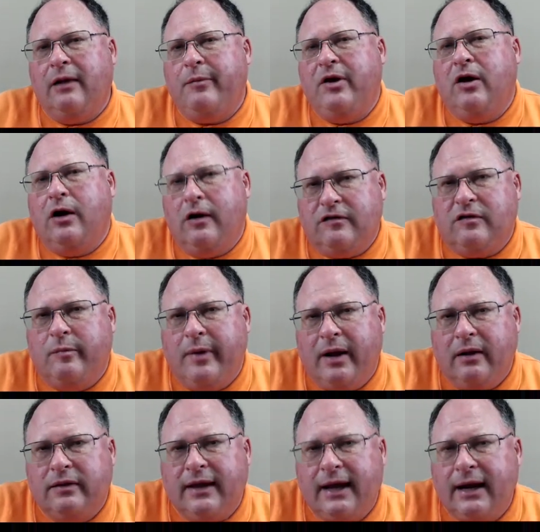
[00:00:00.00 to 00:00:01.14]
I'll be honest
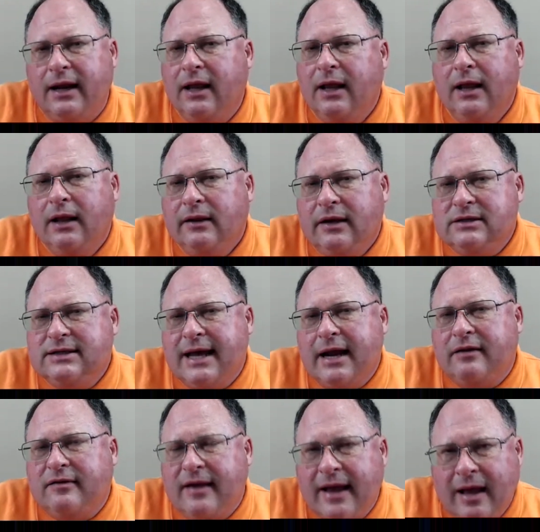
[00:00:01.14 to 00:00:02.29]
about that. There's not a
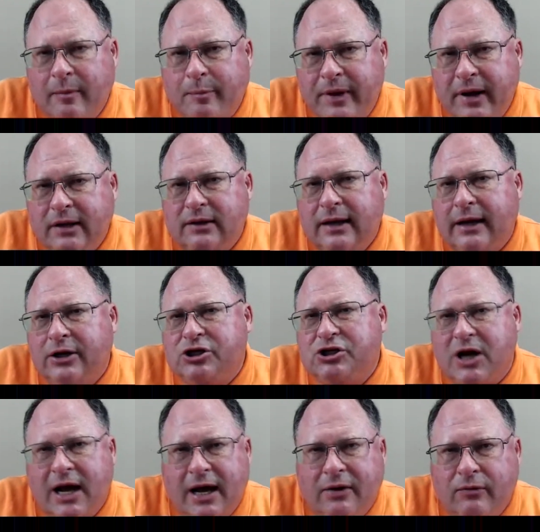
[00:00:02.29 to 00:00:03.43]
topic, not a
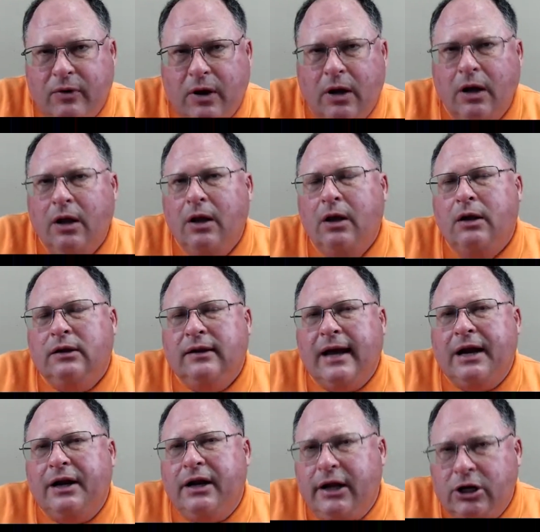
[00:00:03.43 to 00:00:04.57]
genre,
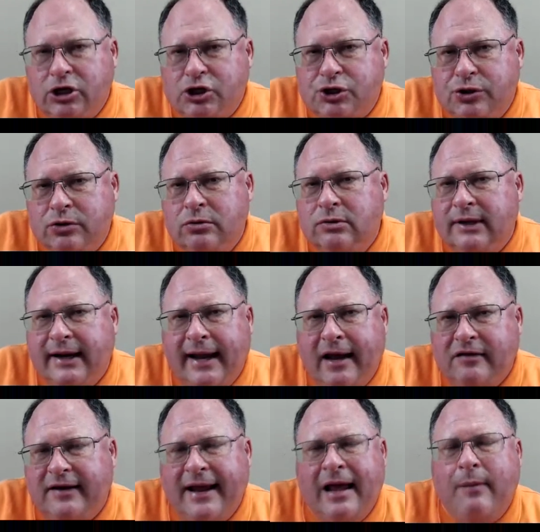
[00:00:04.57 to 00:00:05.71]
not an issue that
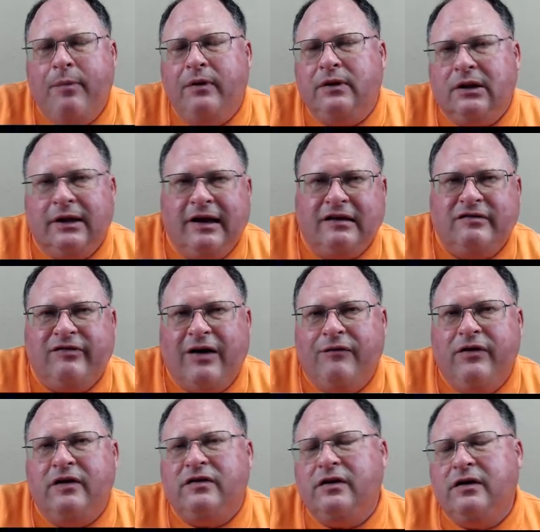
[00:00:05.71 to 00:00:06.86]
hasn't happened in the last 5
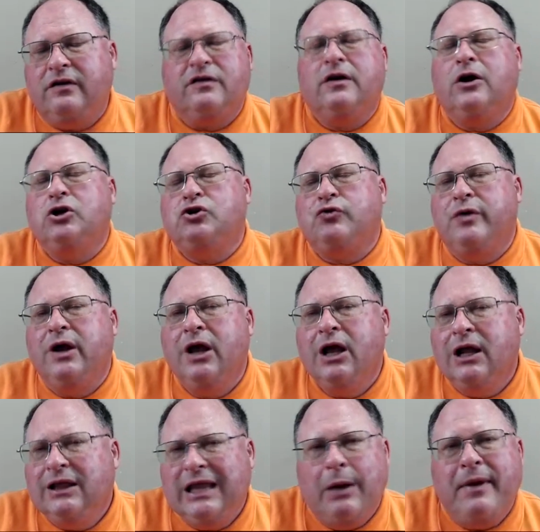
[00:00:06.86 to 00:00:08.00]
years in this country
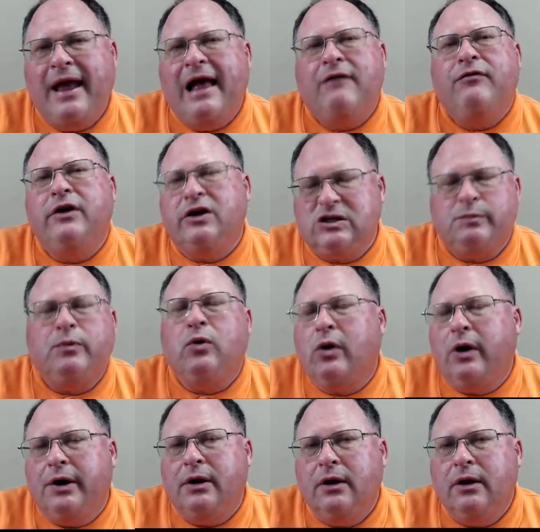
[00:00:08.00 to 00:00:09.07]
that we haven't explored.